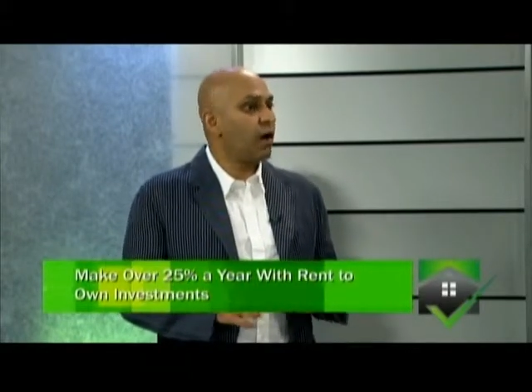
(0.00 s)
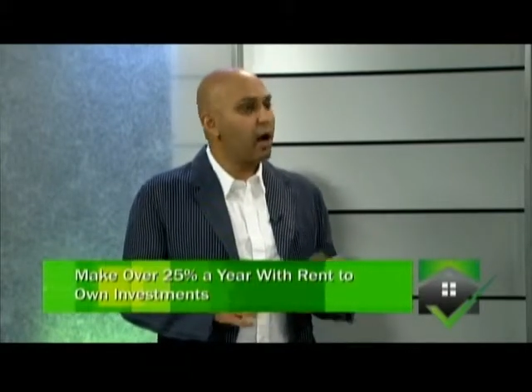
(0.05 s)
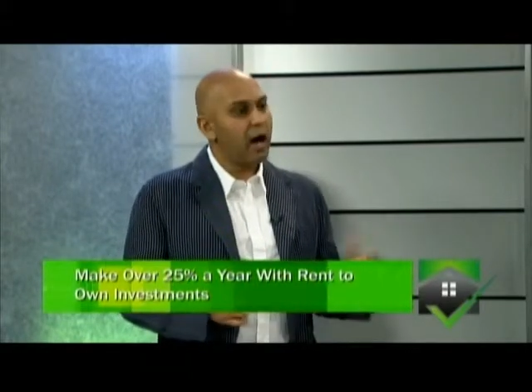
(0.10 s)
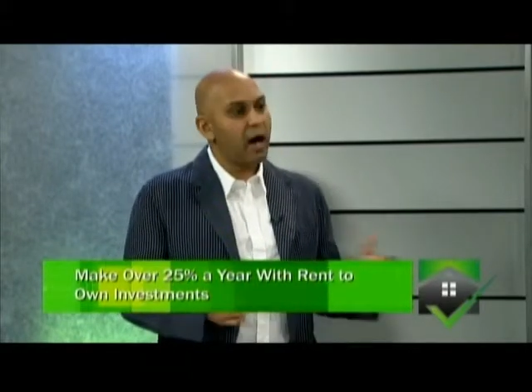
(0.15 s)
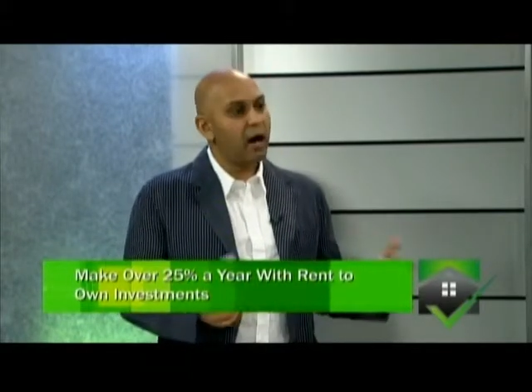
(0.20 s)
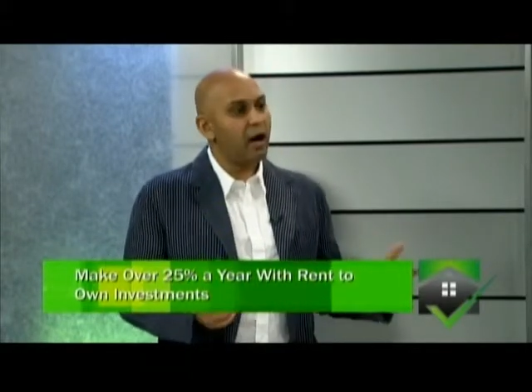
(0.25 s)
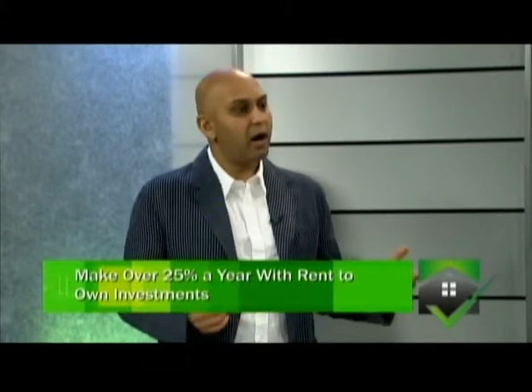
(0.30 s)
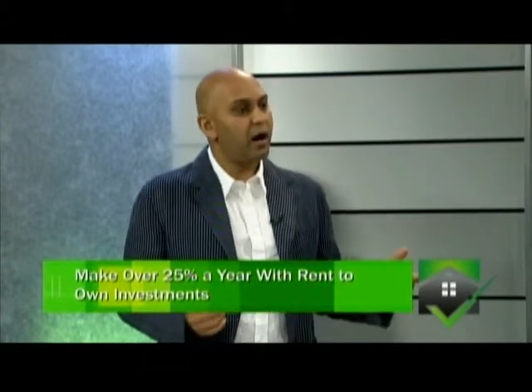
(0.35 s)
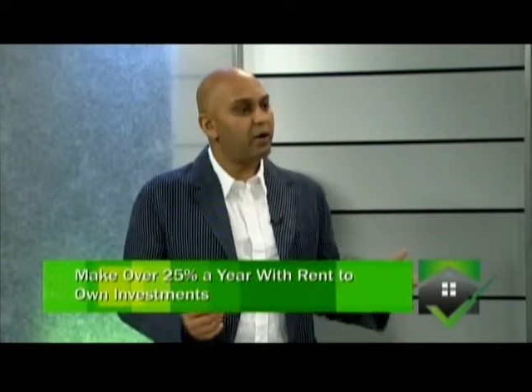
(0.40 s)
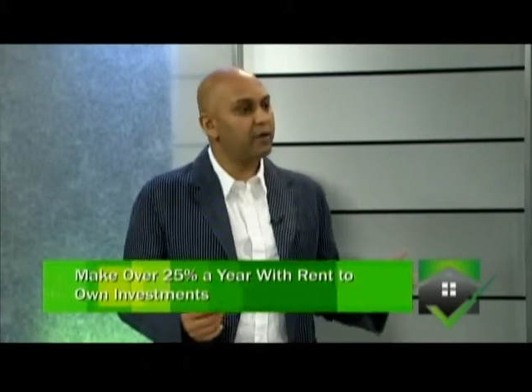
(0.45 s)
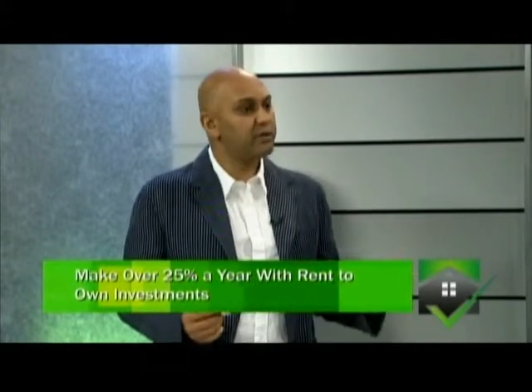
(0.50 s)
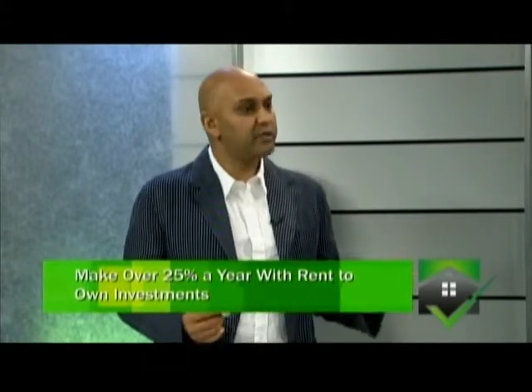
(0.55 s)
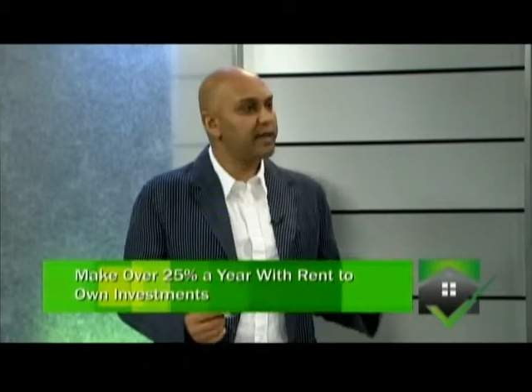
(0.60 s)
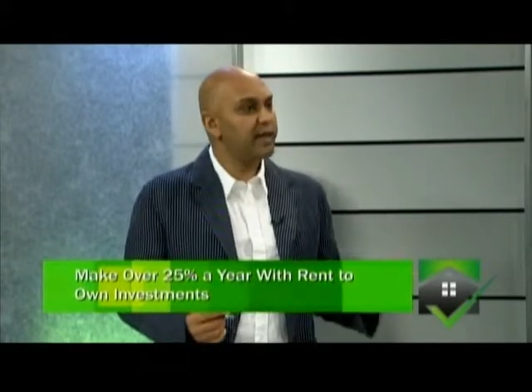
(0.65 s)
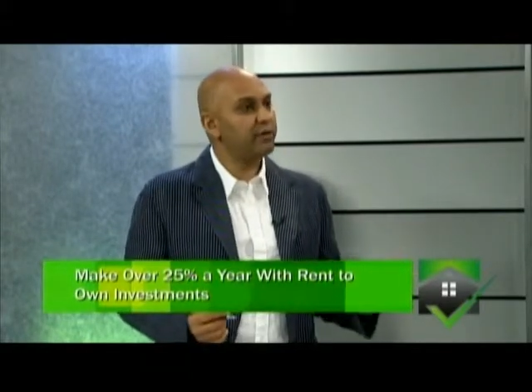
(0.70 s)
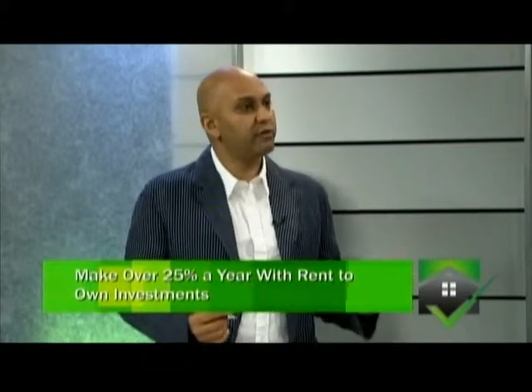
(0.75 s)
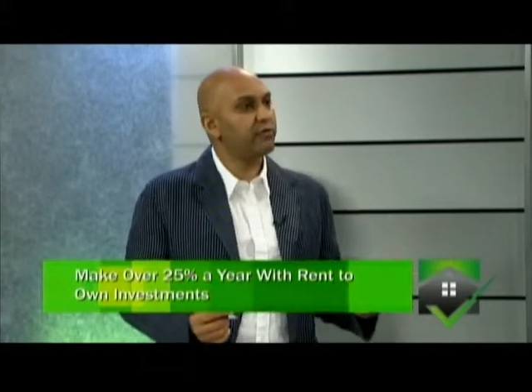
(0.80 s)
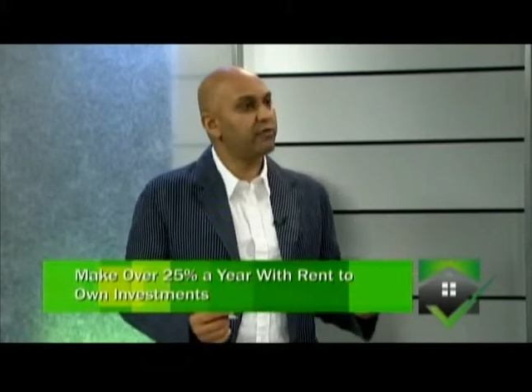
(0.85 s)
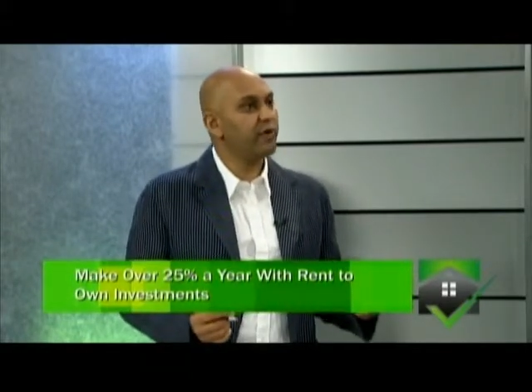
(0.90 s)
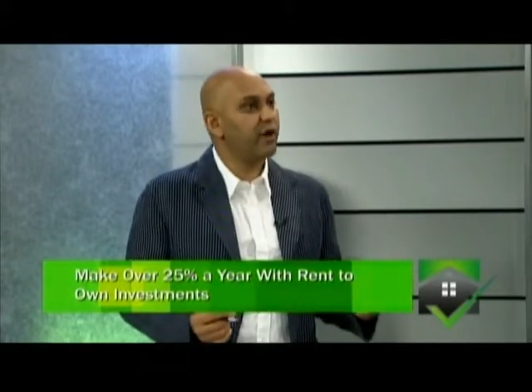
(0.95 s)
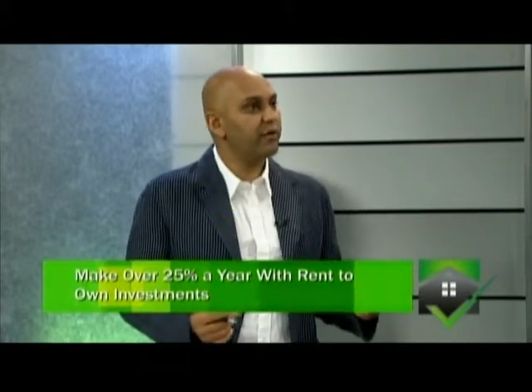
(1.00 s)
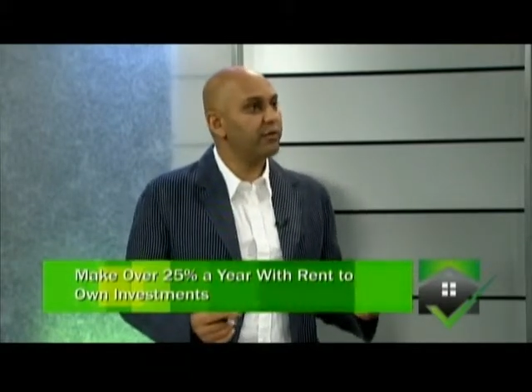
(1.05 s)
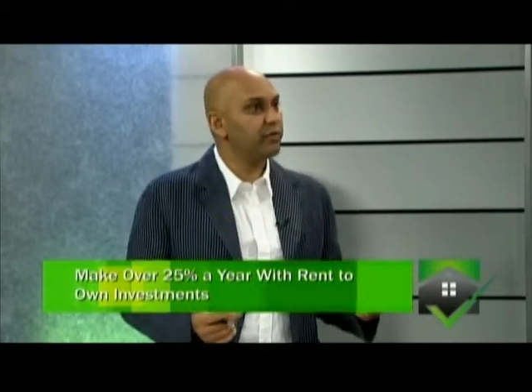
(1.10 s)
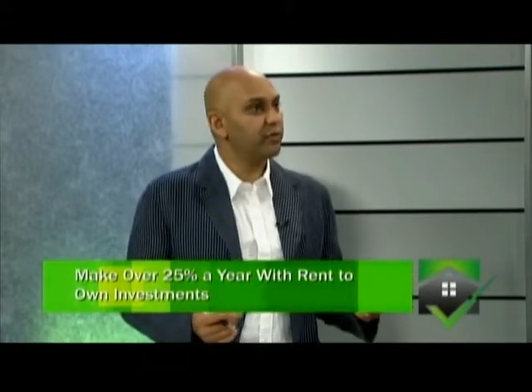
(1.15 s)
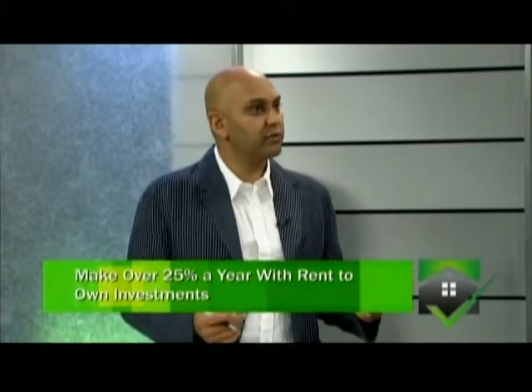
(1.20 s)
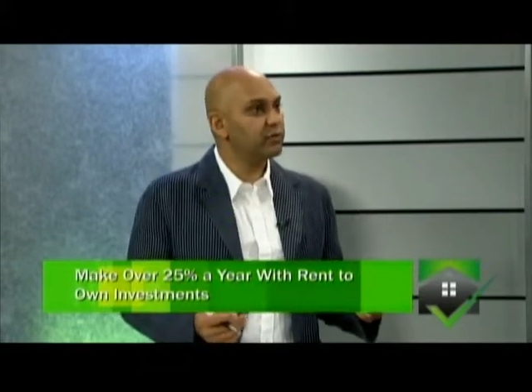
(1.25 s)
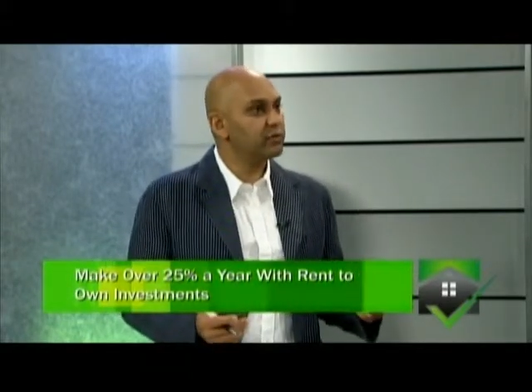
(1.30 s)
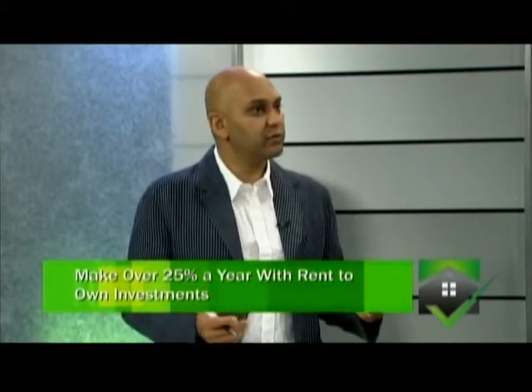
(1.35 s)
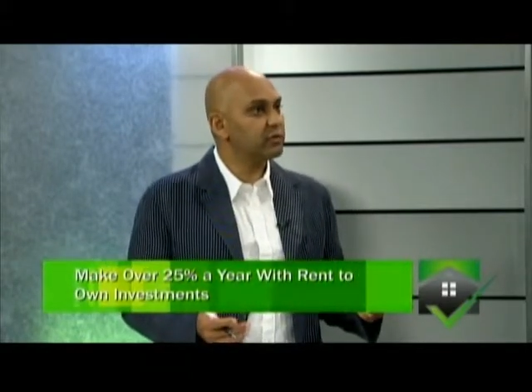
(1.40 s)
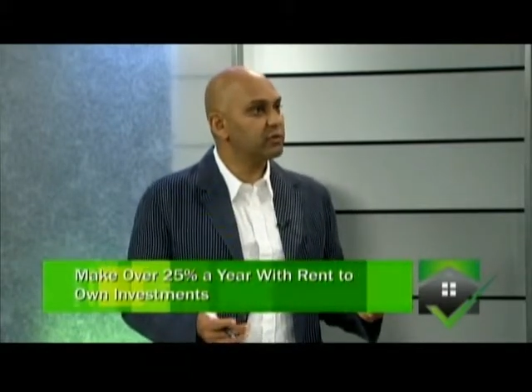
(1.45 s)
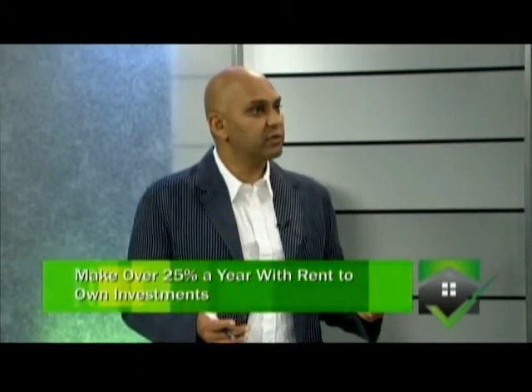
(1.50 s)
How does Andrew find those?